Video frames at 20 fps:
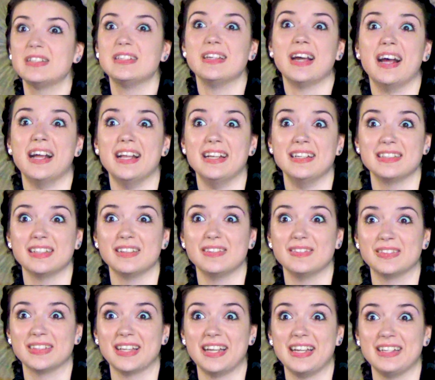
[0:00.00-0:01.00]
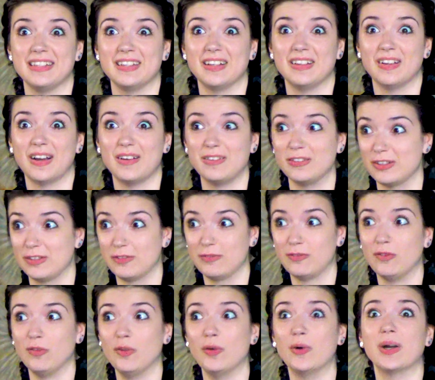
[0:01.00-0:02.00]
stunned. It was like, I was just
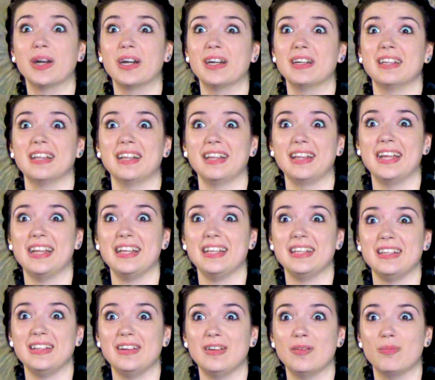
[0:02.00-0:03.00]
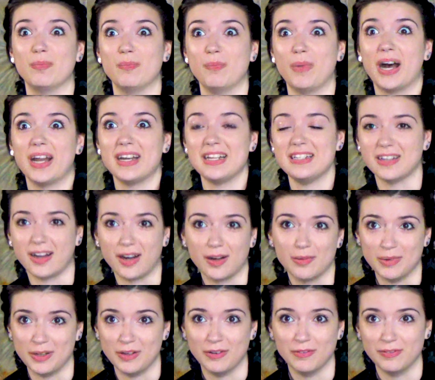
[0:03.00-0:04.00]
floored that bodies
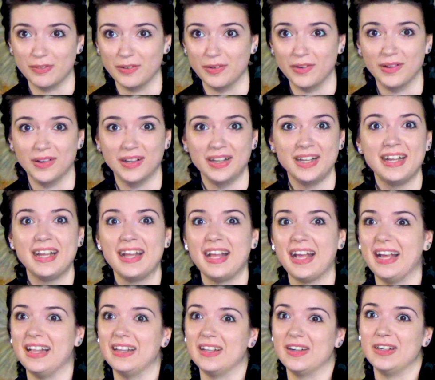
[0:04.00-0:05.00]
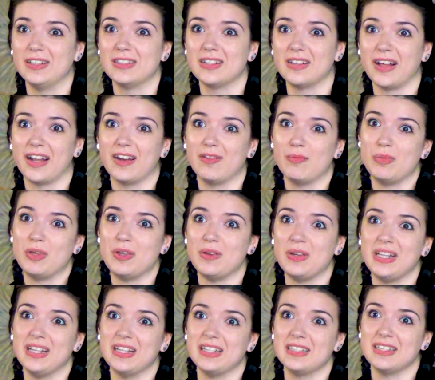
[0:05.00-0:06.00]
are beautiful and there is a lot of
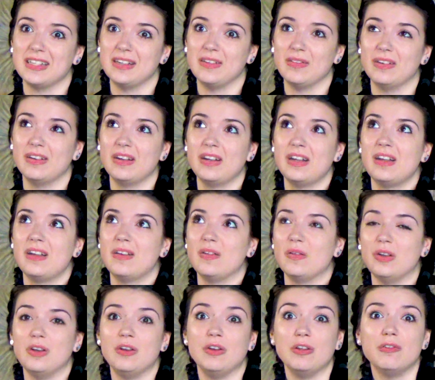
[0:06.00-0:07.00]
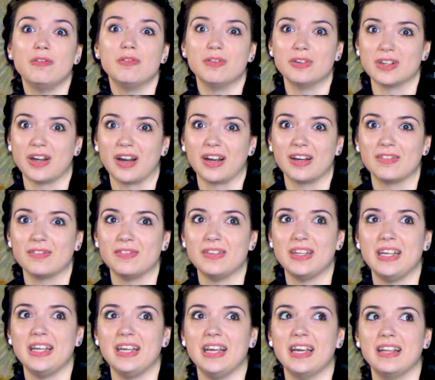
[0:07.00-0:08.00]
beauty that's in nude
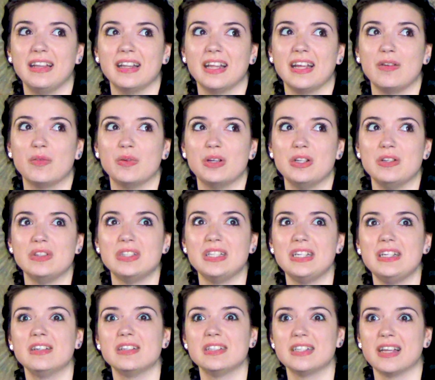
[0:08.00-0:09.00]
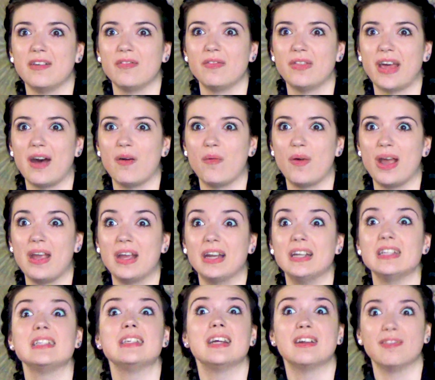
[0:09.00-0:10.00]
photography, and like when you see yourself that way
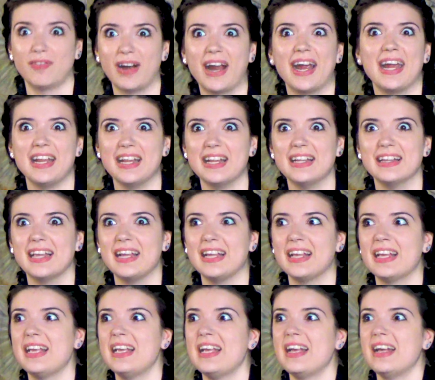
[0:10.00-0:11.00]
and it's done right and like